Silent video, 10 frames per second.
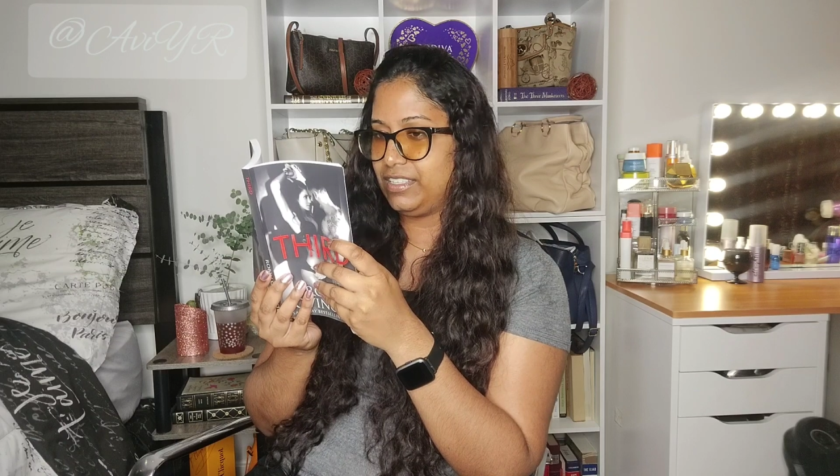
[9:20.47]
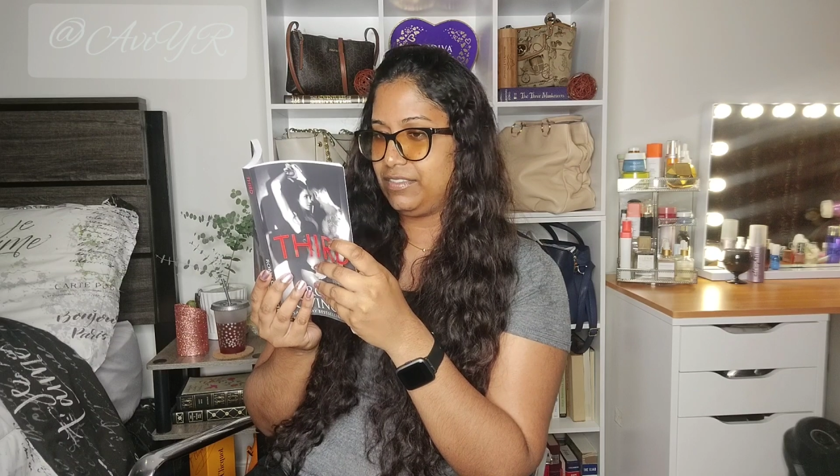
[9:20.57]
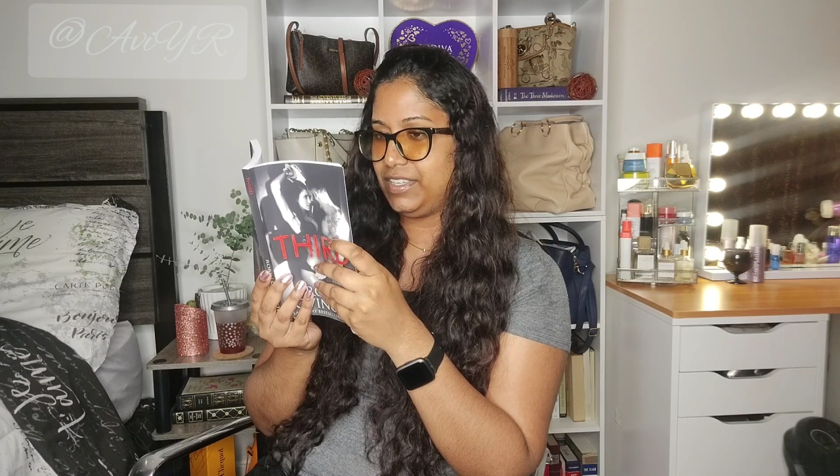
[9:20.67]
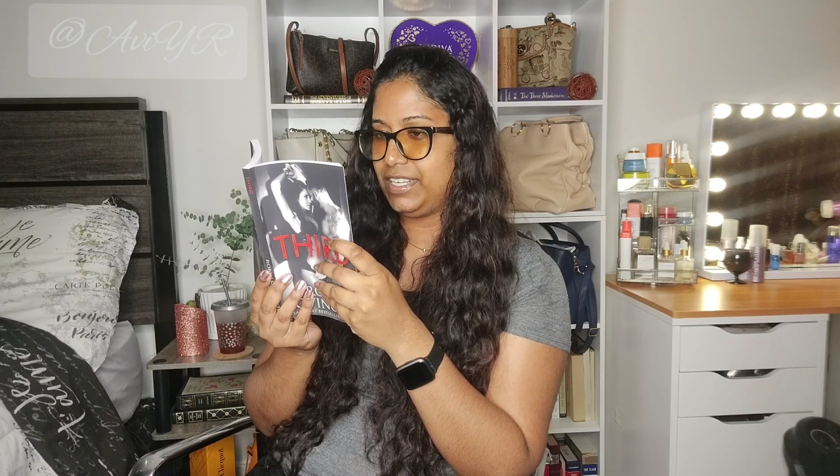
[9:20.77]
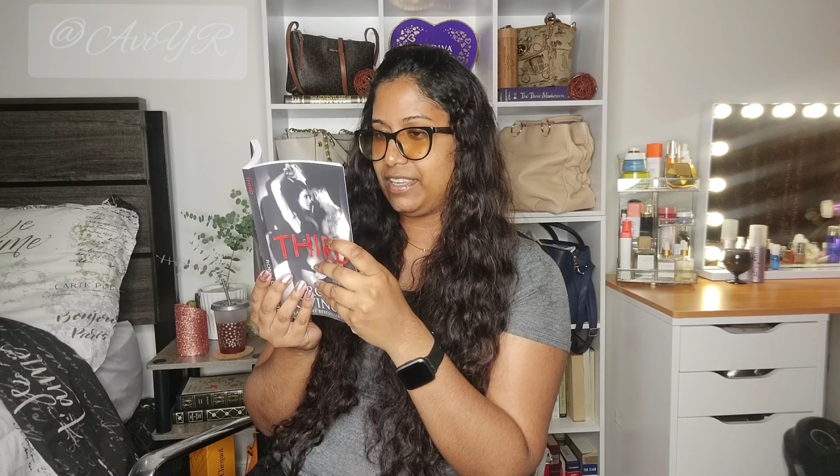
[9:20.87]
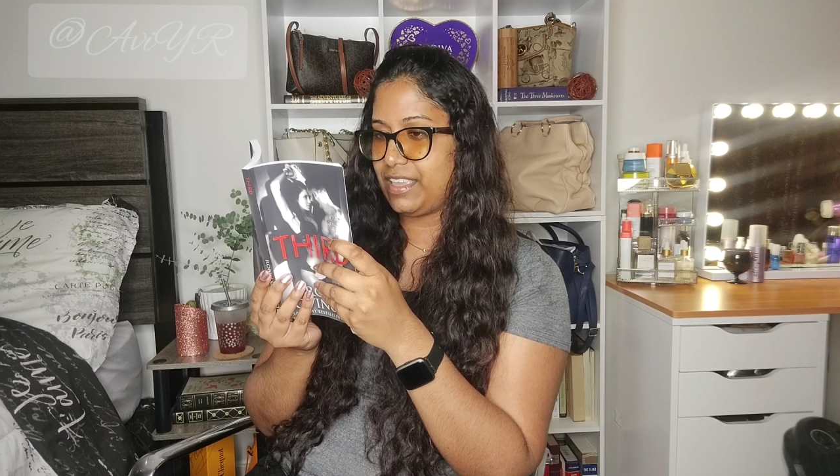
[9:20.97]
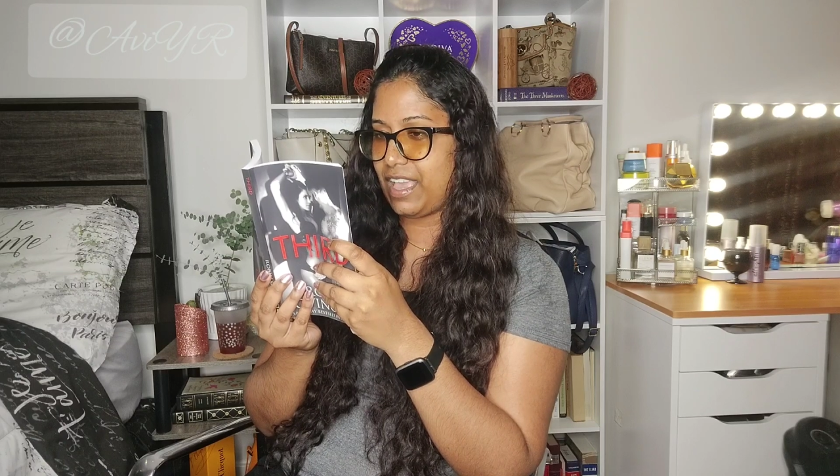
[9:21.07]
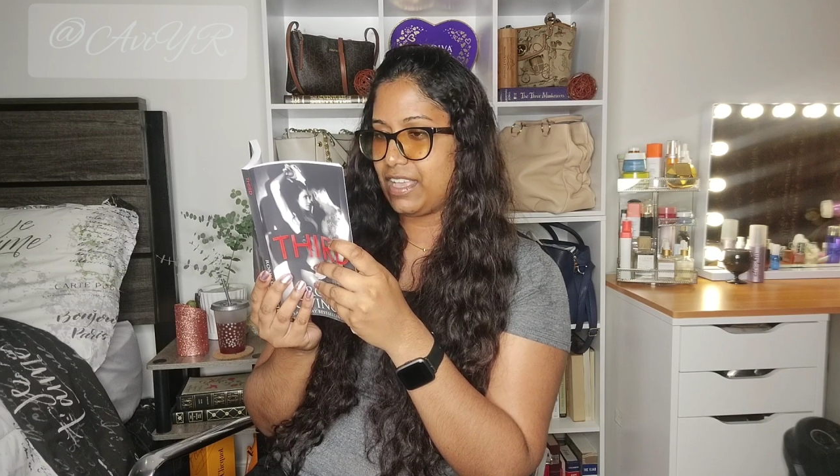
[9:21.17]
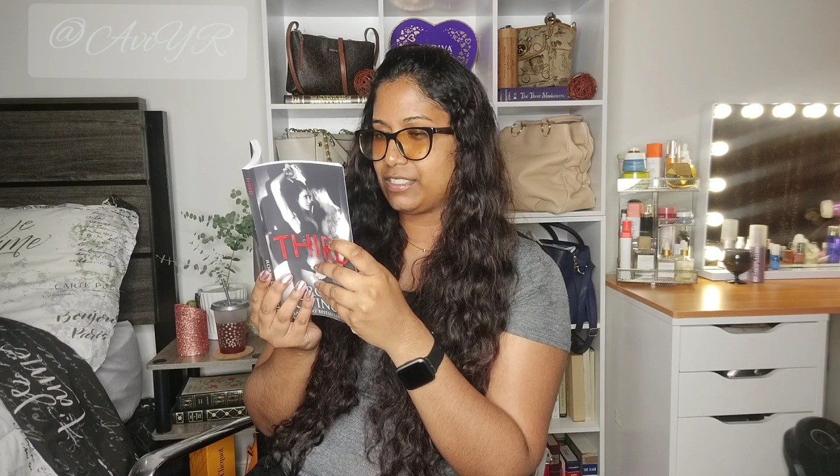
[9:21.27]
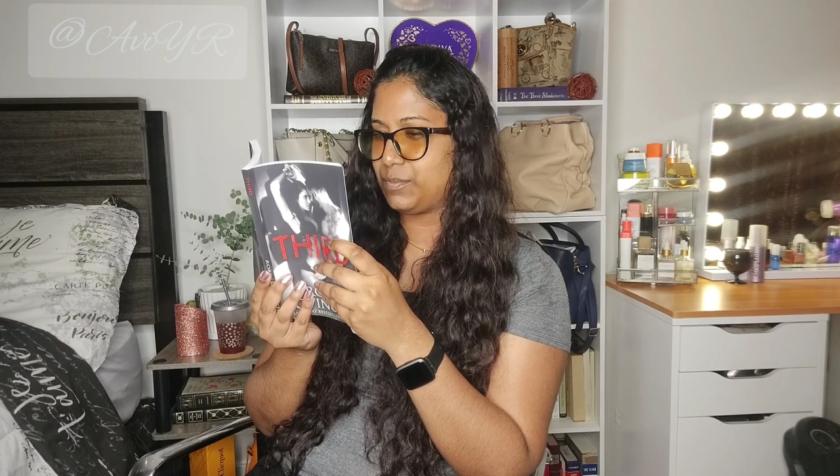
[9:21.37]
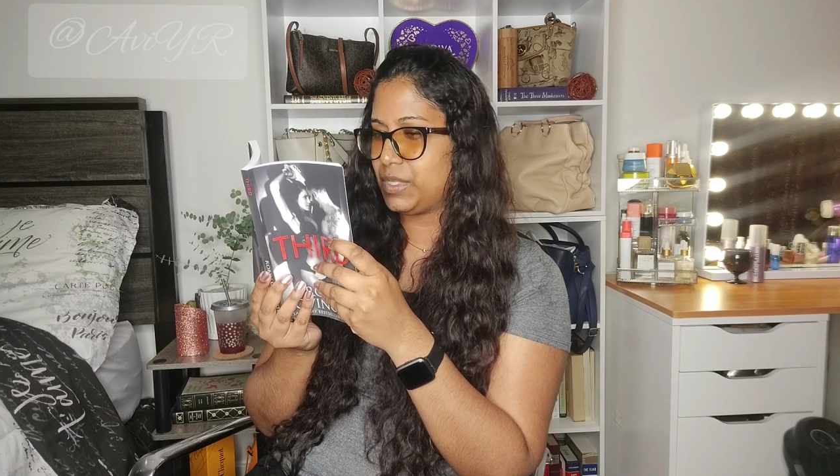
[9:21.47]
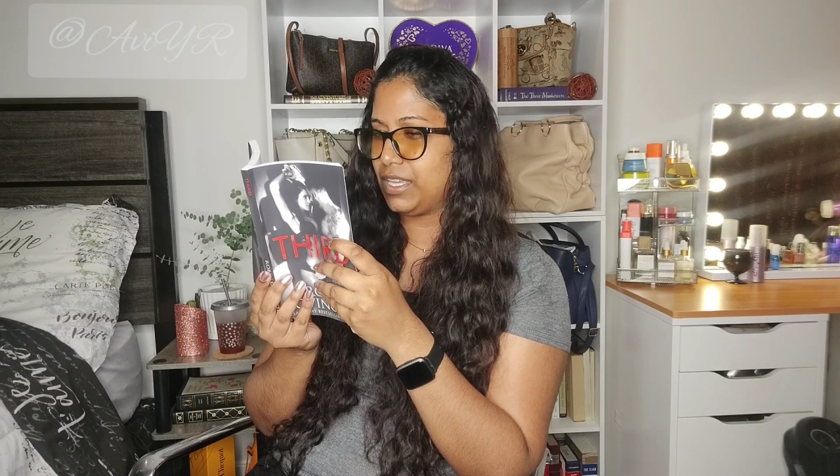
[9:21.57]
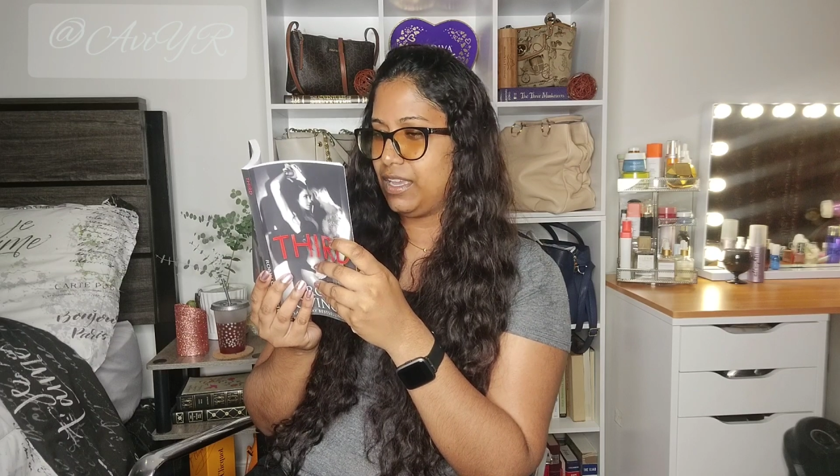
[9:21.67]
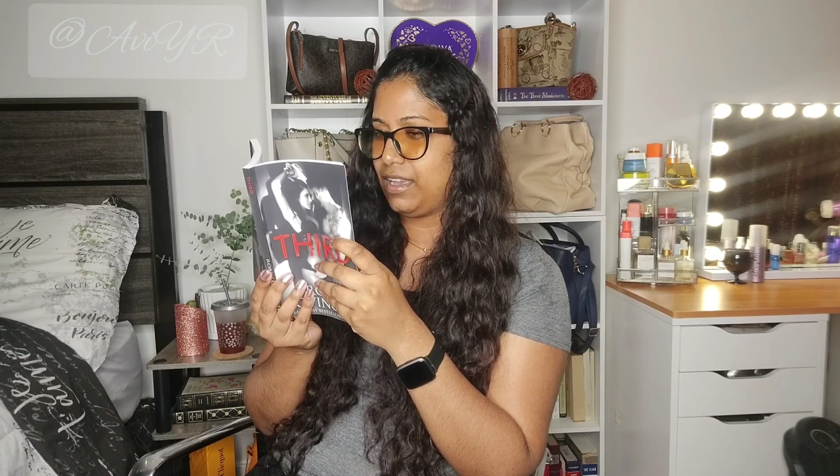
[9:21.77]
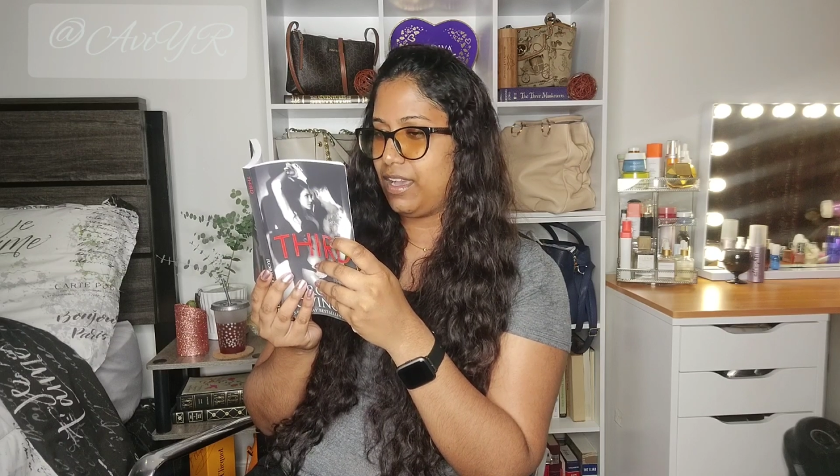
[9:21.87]
Davina gasped,
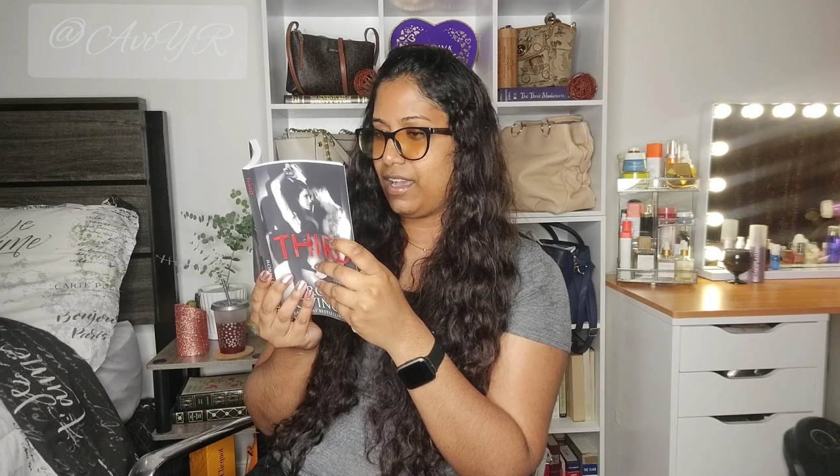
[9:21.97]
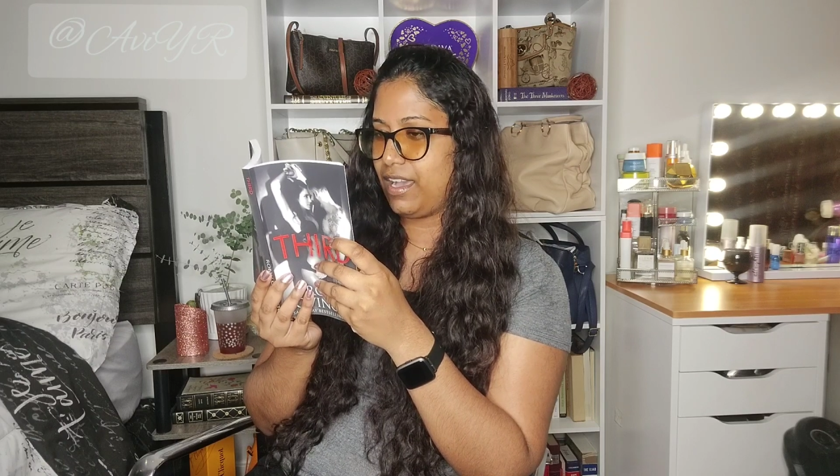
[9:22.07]
her